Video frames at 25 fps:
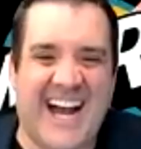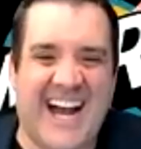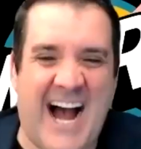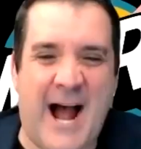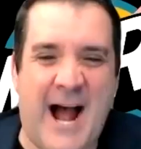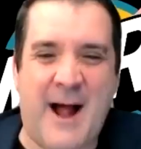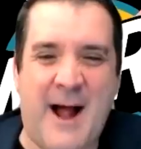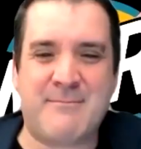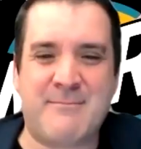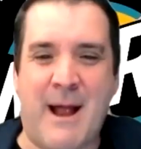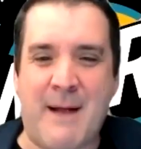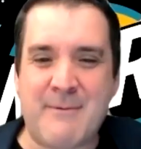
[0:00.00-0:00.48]

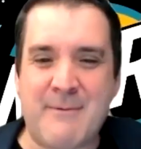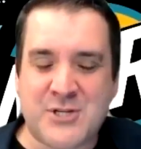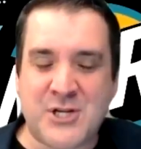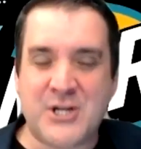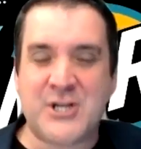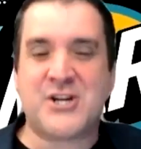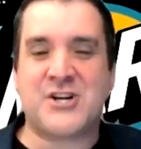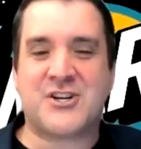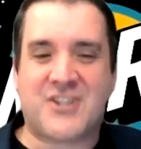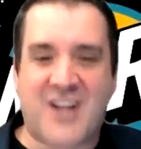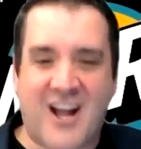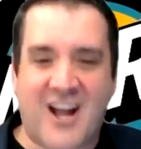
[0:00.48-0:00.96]
I'm, I'm sure
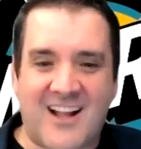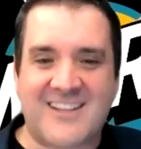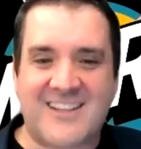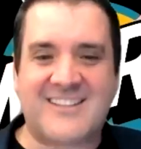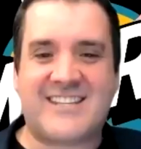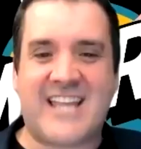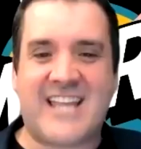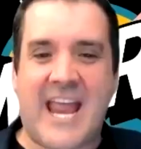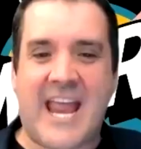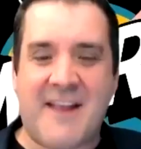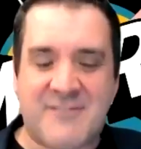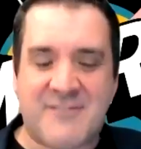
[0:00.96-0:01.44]
your gun
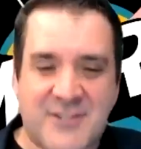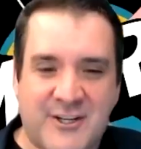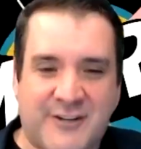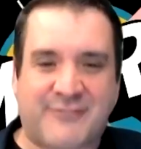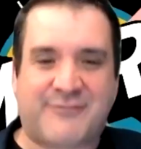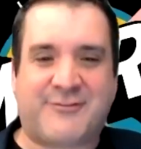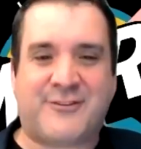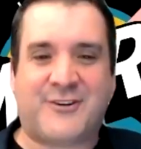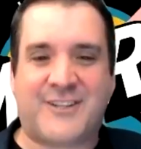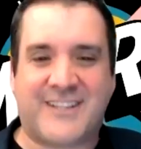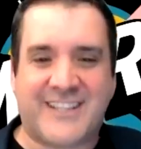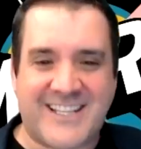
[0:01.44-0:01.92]
safes are
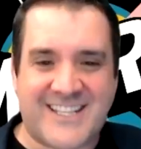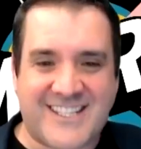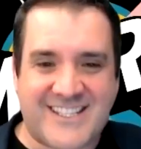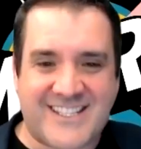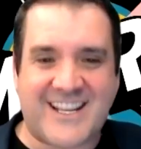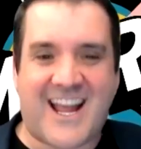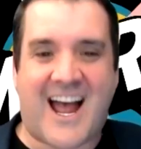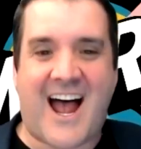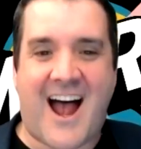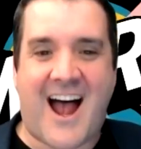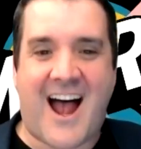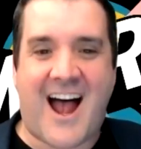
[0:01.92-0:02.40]
fully
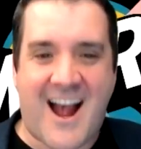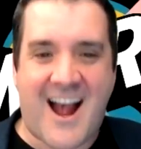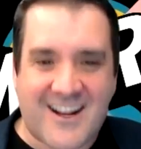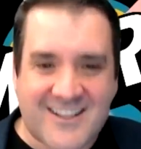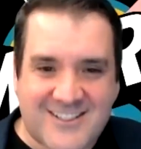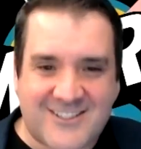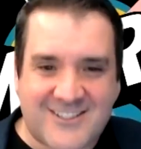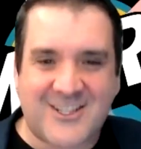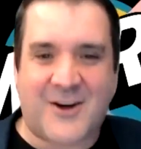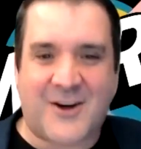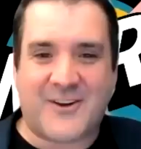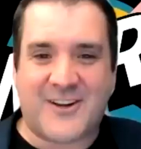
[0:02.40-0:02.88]

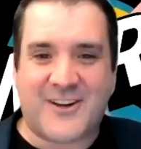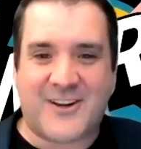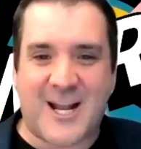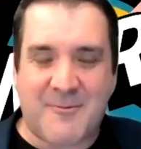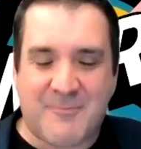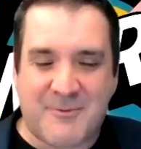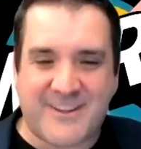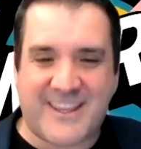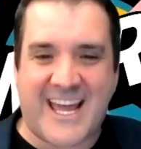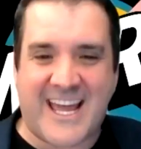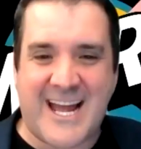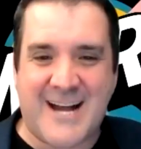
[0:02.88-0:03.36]
stocked, loaded up
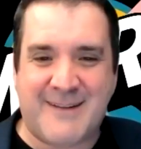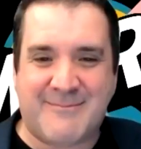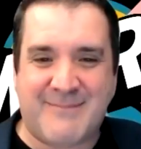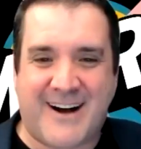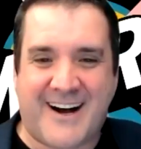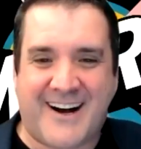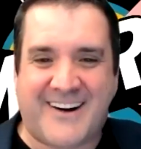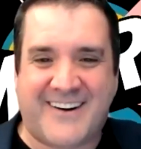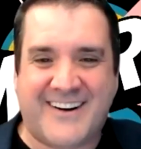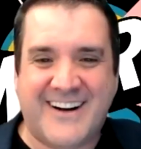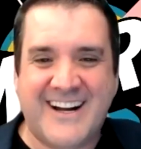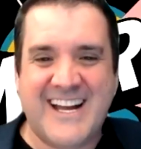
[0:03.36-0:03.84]
with
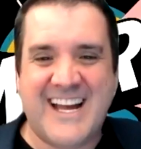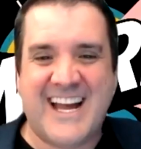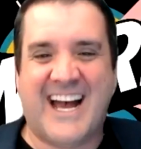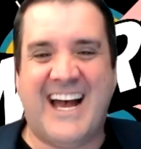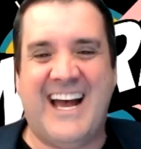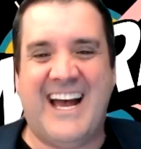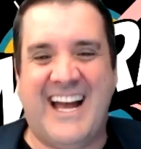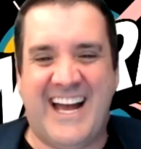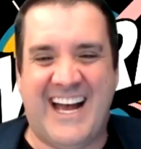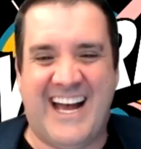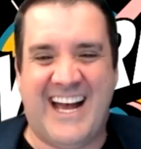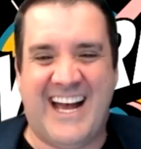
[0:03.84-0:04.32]
ammo. uh,